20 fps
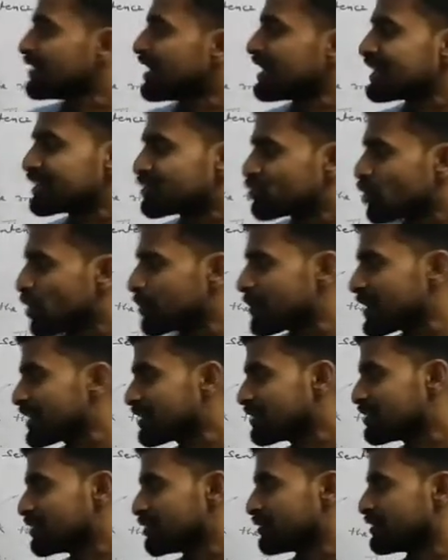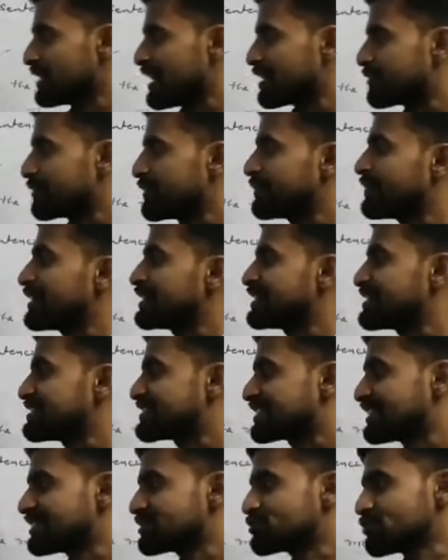next topic that we will
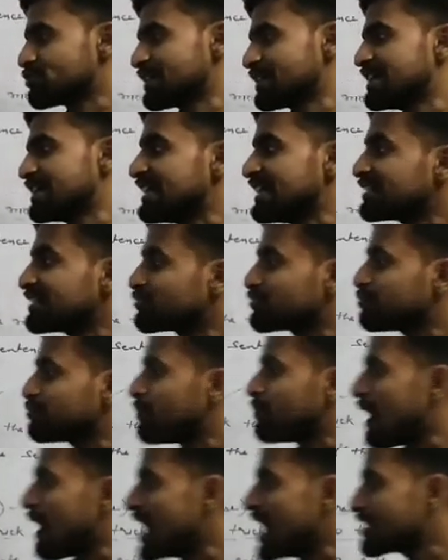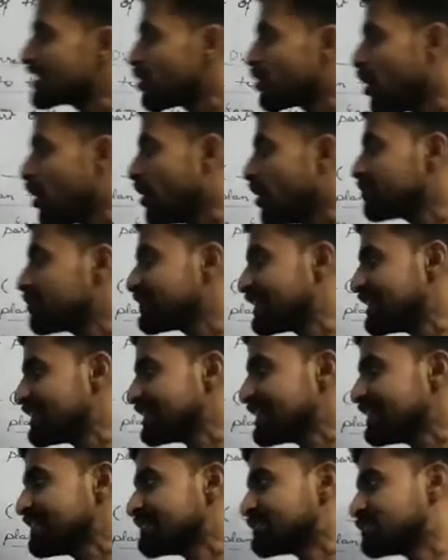discuss today is part of
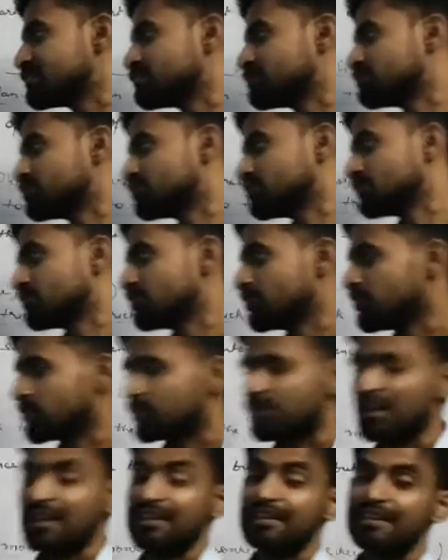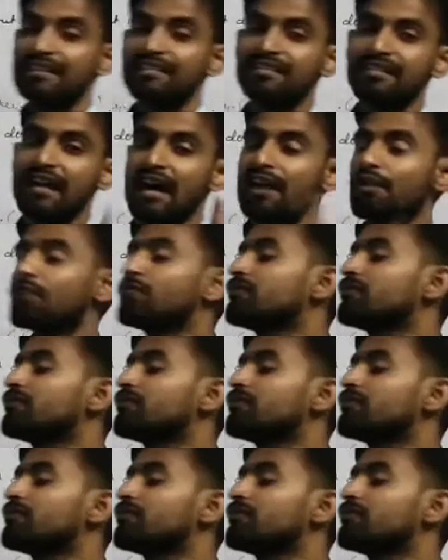sentence. Sentence